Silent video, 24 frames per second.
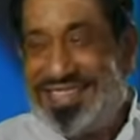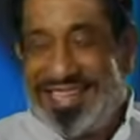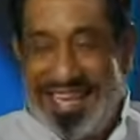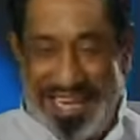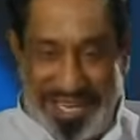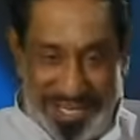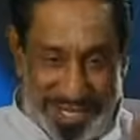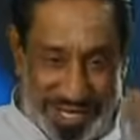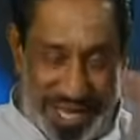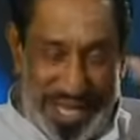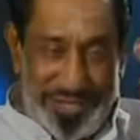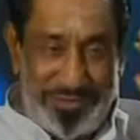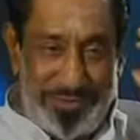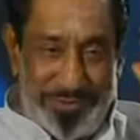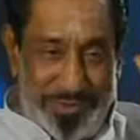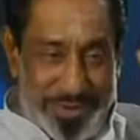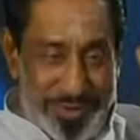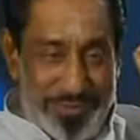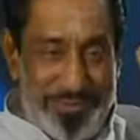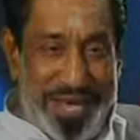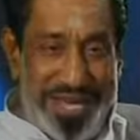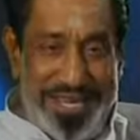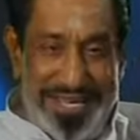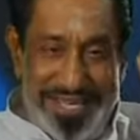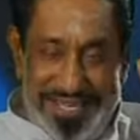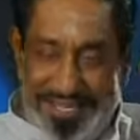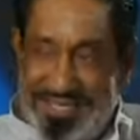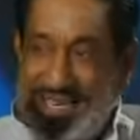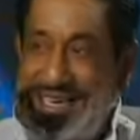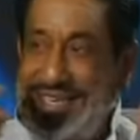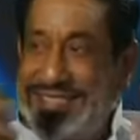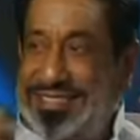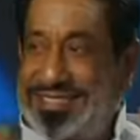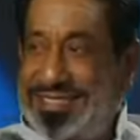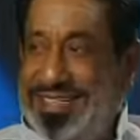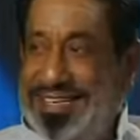I, as for my
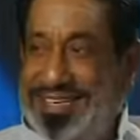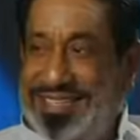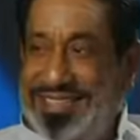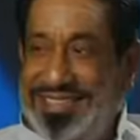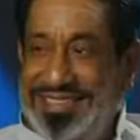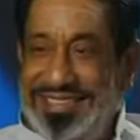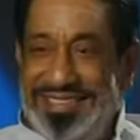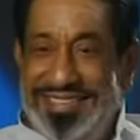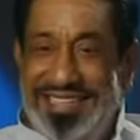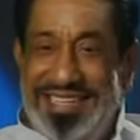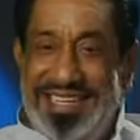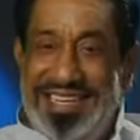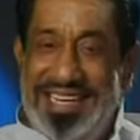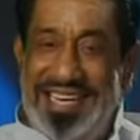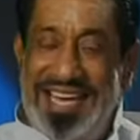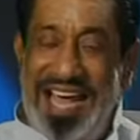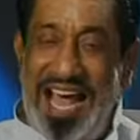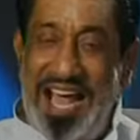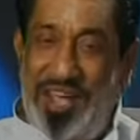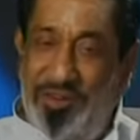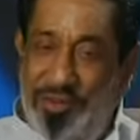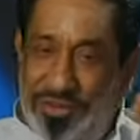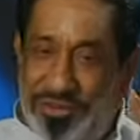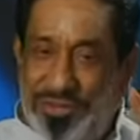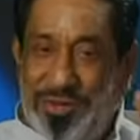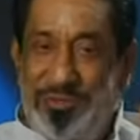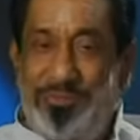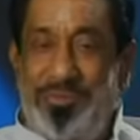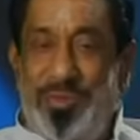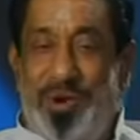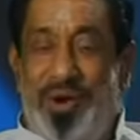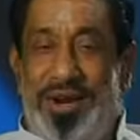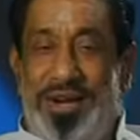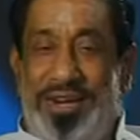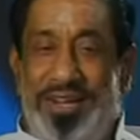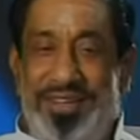concern, I was in
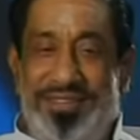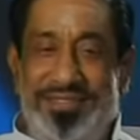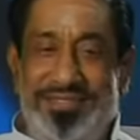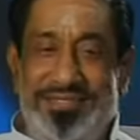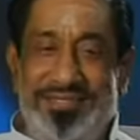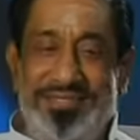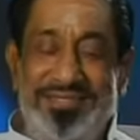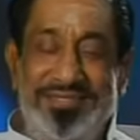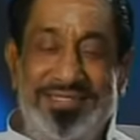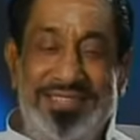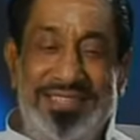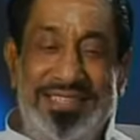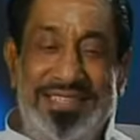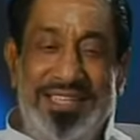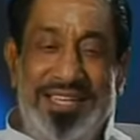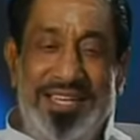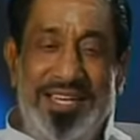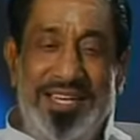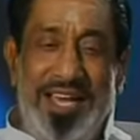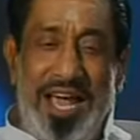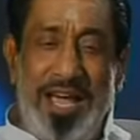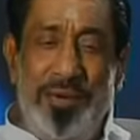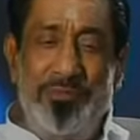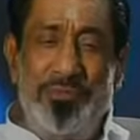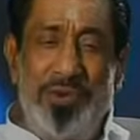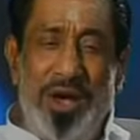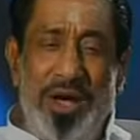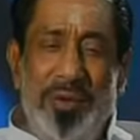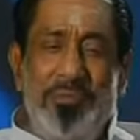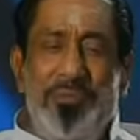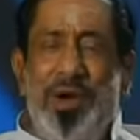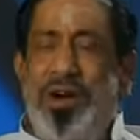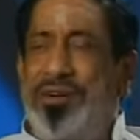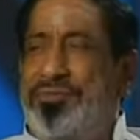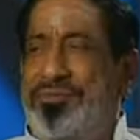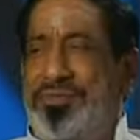politics.
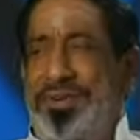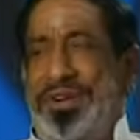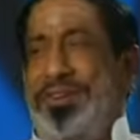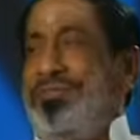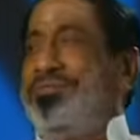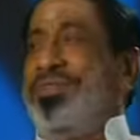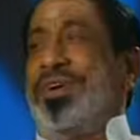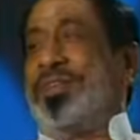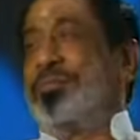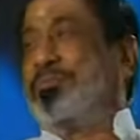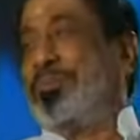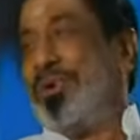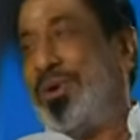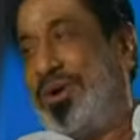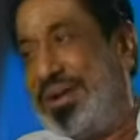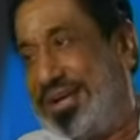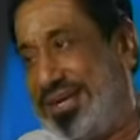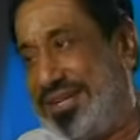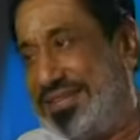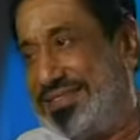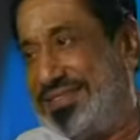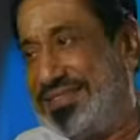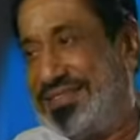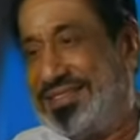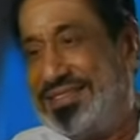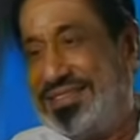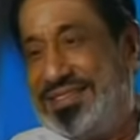I'm not fit for the politics.